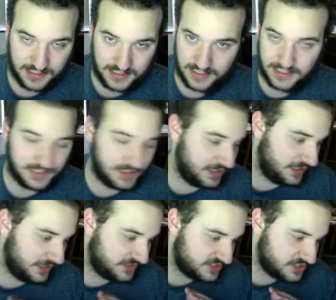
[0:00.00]
It
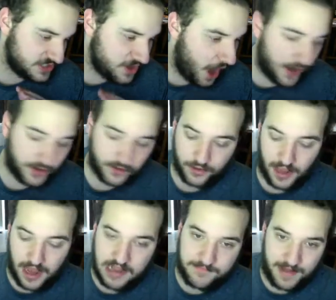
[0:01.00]
is not a good
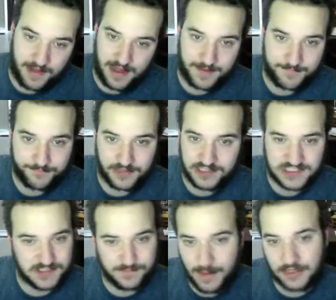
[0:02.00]
anime,
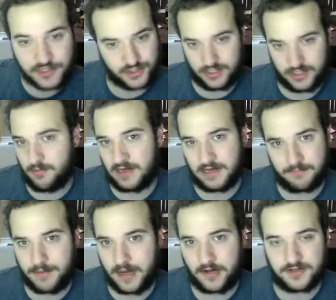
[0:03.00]
especially when
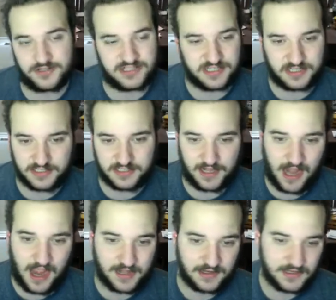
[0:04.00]
compared to
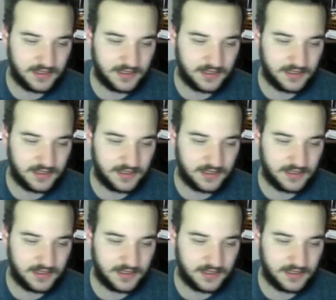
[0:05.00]
Clannad.